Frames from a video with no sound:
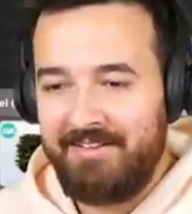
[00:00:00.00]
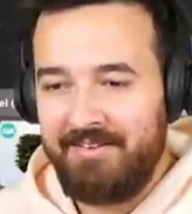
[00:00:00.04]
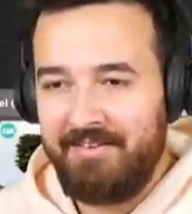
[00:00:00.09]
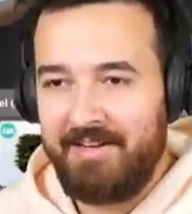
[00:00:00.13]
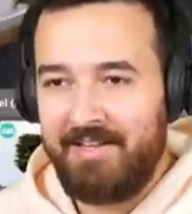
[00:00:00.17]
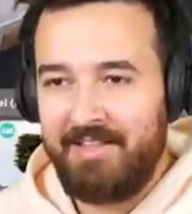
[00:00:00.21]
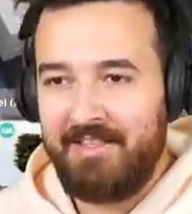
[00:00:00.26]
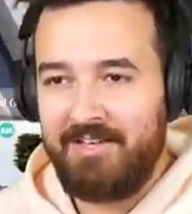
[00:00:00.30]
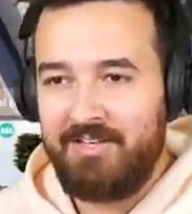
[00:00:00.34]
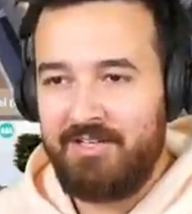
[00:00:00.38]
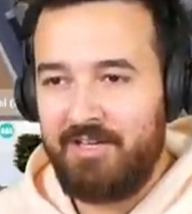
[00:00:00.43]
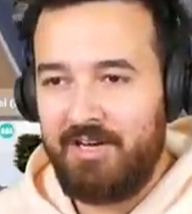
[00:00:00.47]
so I
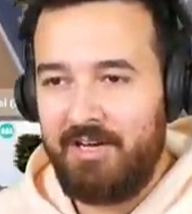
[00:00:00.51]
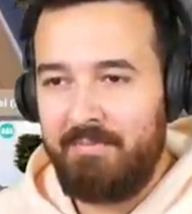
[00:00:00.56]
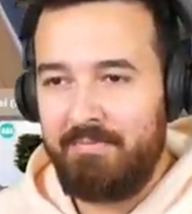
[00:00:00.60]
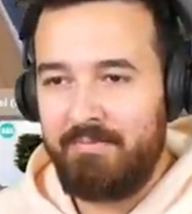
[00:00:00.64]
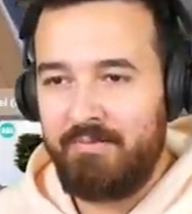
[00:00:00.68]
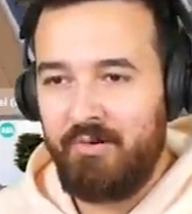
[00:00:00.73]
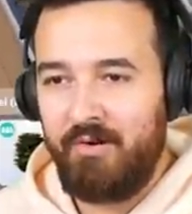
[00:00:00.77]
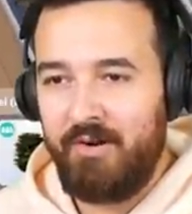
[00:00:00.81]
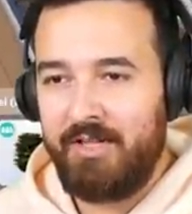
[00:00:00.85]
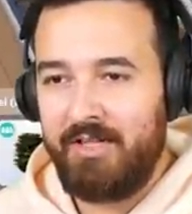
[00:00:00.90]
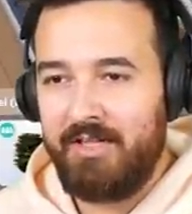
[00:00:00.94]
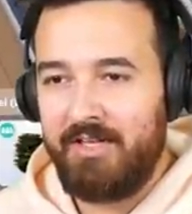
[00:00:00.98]
get the cheap
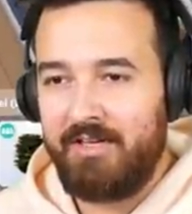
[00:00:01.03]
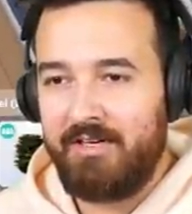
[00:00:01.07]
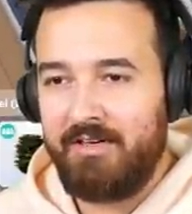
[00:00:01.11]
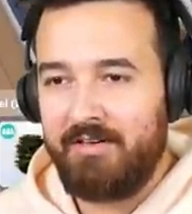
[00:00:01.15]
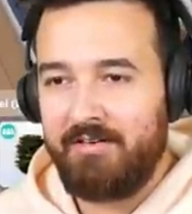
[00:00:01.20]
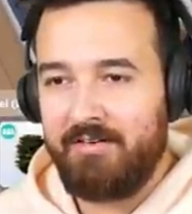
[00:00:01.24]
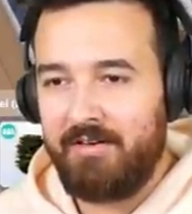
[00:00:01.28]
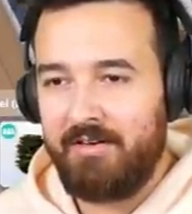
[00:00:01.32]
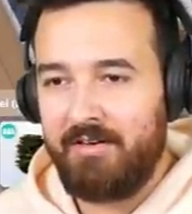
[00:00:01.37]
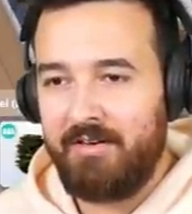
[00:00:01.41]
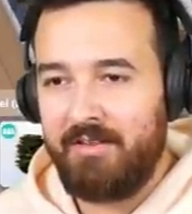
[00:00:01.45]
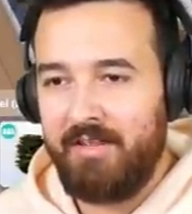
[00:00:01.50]
toilet
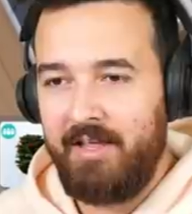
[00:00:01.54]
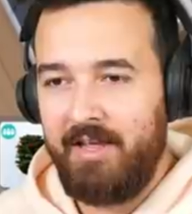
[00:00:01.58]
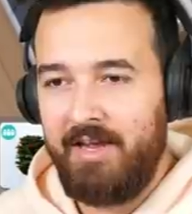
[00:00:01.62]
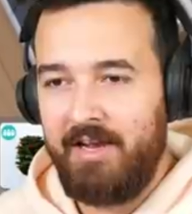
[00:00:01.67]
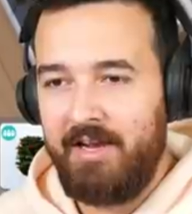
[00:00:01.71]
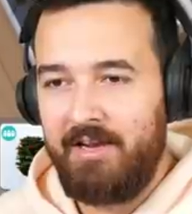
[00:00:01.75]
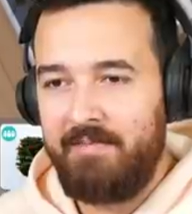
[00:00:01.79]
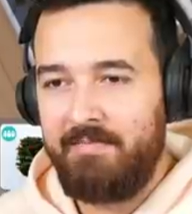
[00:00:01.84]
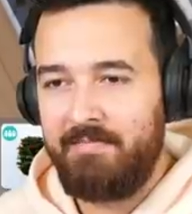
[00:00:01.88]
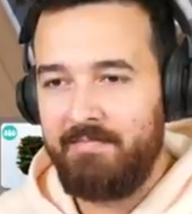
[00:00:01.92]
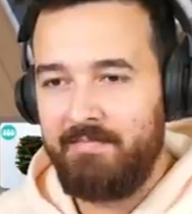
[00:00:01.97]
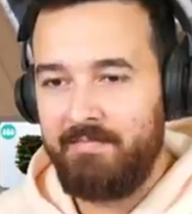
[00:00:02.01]
in
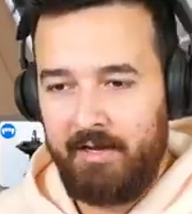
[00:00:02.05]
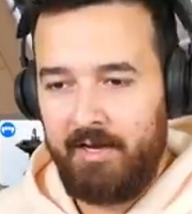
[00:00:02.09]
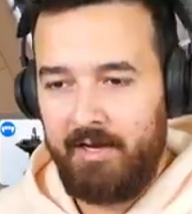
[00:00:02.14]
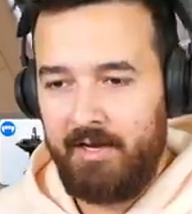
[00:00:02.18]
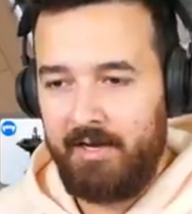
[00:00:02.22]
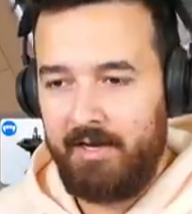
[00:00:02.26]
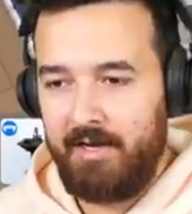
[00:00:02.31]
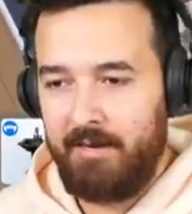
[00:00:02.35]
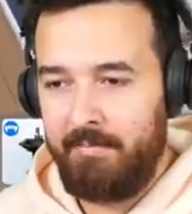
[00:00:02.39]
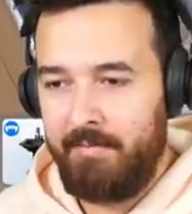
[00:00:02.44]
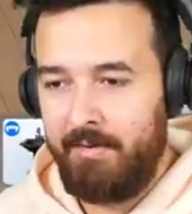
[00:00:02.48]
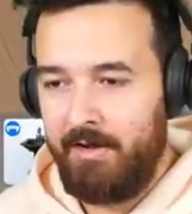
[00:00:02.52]
there
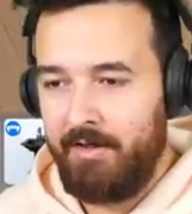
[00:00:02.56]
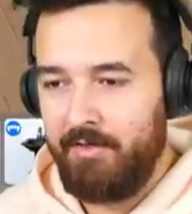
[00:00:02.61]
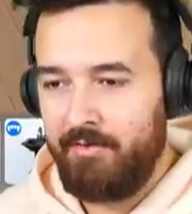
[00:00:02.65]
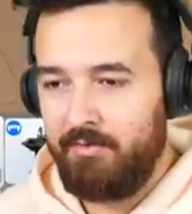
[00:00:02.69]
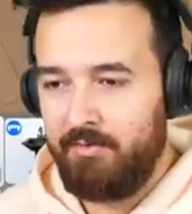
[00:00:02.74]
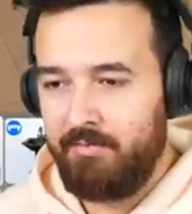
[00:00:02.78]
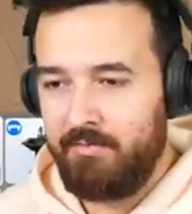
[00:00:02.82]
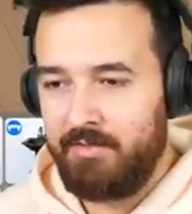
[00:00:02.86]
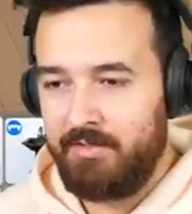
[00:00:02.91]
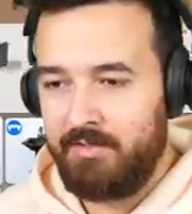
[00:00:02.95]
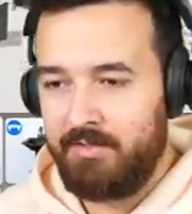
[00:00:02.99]
and a bathroom